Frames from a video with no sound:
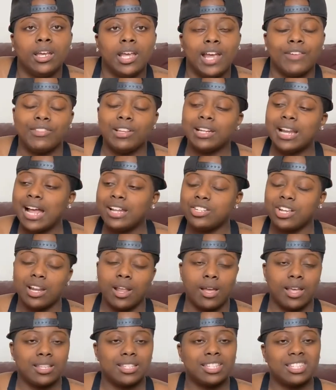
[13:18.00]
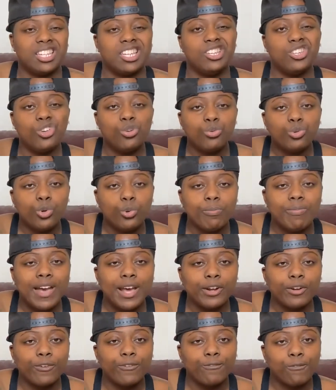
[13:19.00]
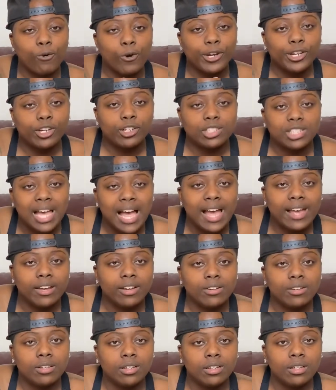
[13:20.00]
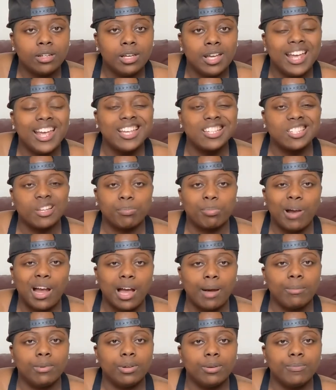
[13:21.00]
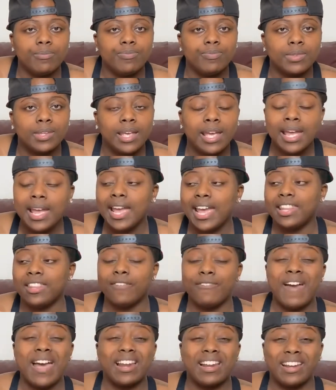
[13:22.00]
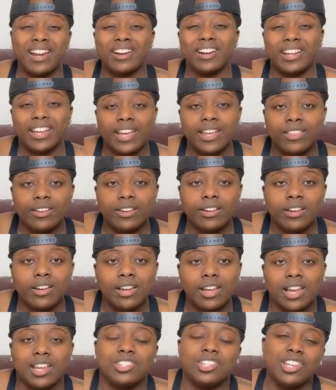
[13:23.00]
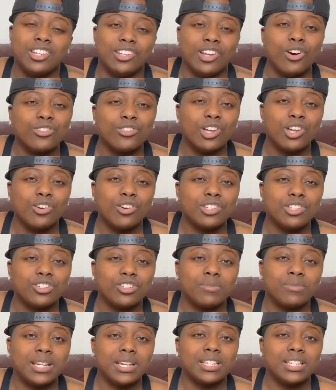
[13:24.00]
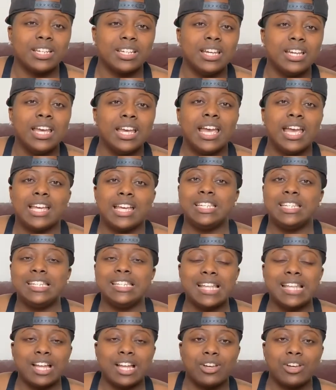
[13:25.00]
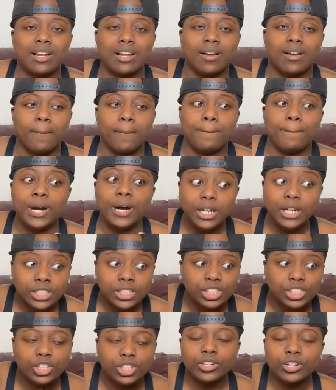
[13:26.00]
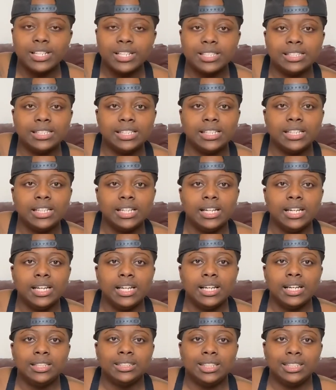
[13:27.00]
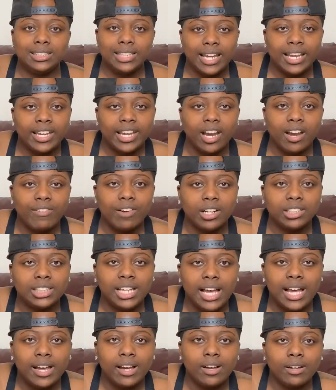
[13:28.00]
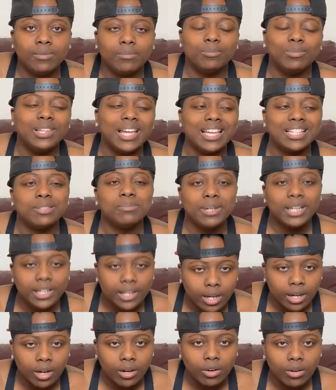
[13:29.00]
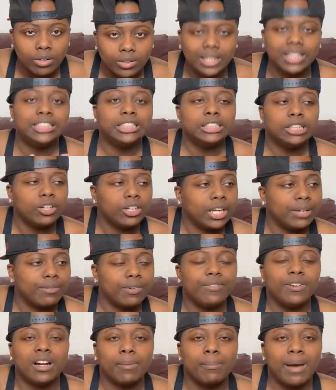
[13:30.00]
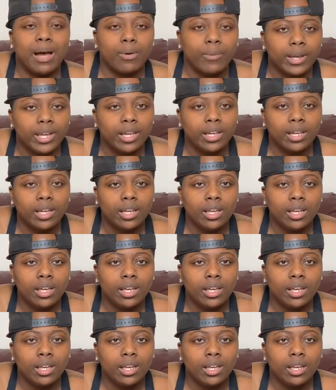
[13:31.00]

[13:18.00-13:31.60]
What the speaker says: If they're not trying to see you do better for your child, it's a problem. And the fact that they're together and she knows the whole situation and she's not trying to push Chrissy to take care of her child lets me know that she don't give a fuck about Wick.